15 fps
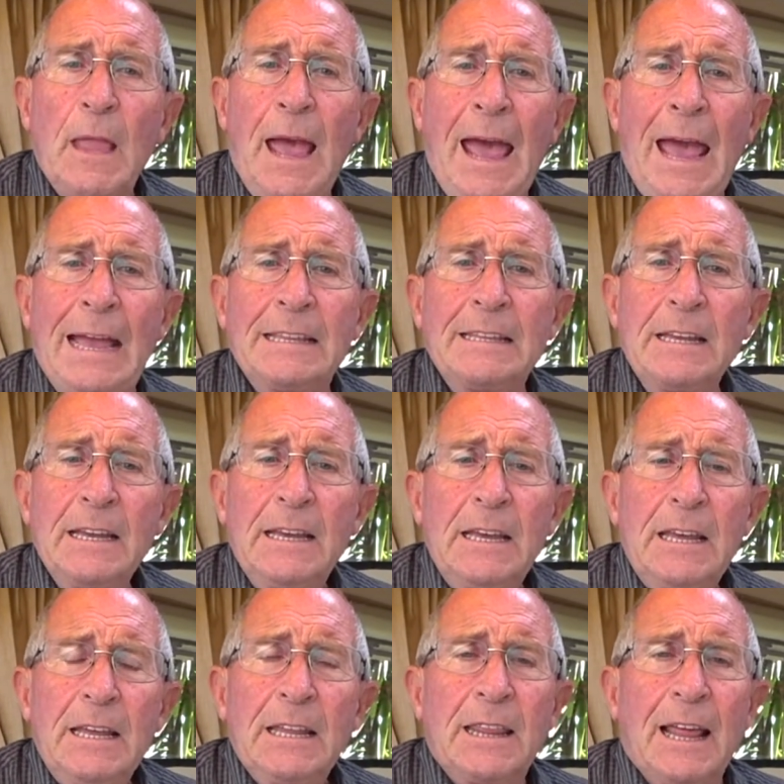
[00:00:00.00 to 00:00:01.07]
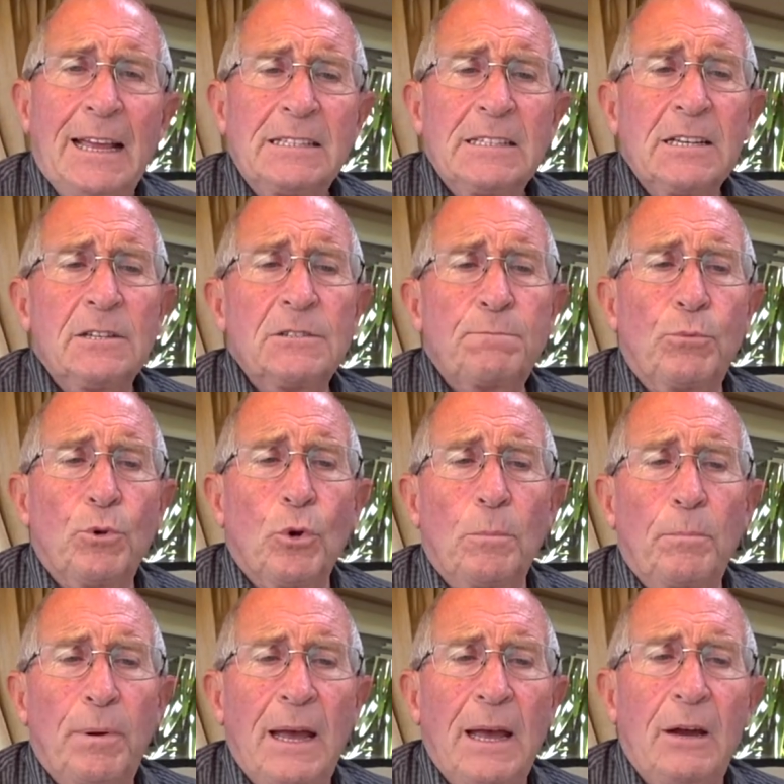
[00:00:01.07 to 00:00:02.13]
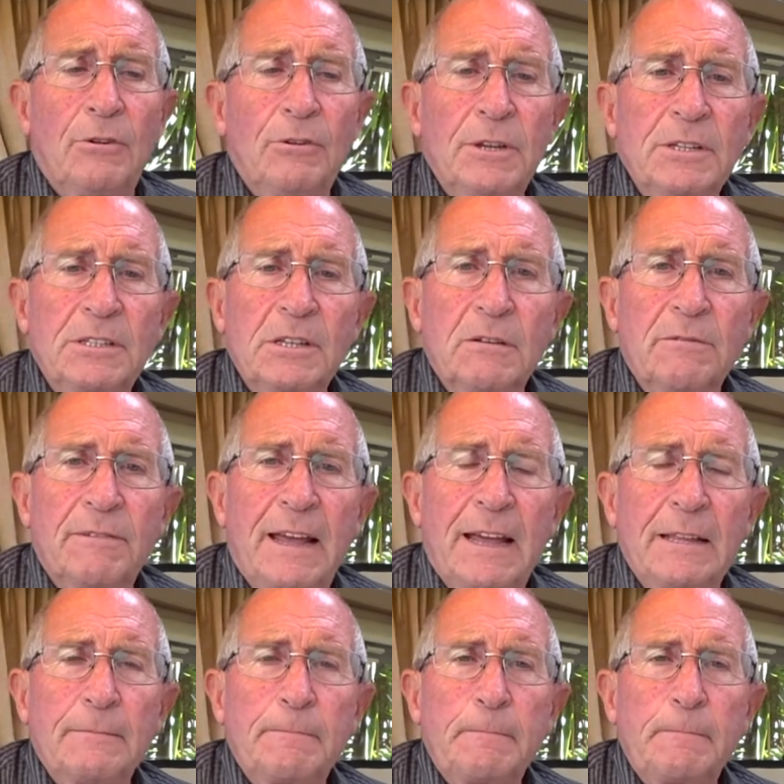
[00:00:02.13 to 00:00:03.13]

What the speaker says: and that has brought power into the van.